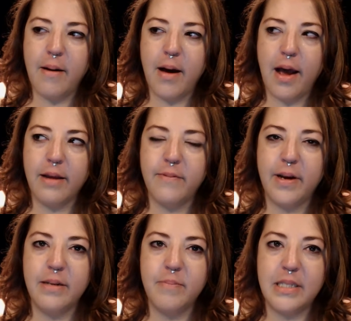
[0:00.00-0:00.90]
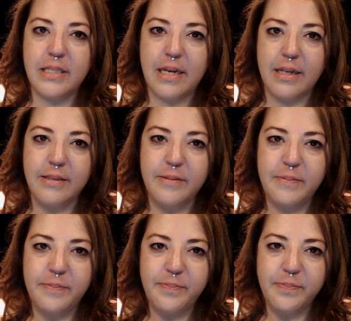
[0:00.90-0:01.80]
I invited my dad
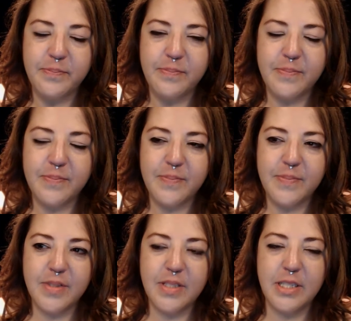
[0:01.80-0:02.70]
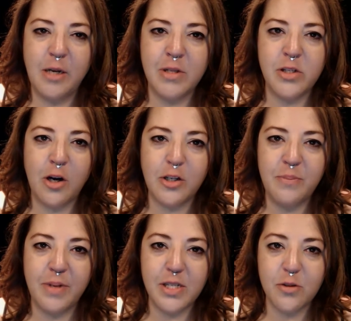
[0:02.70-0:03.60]
to come and talk
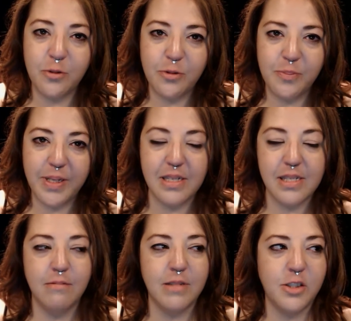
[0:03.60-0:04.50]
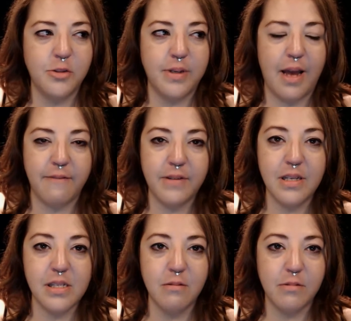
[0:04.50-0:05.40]
to my school because he was doing
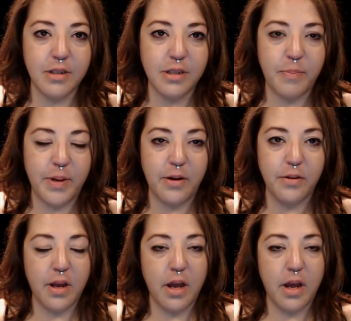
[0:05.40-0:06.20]
advocacy work about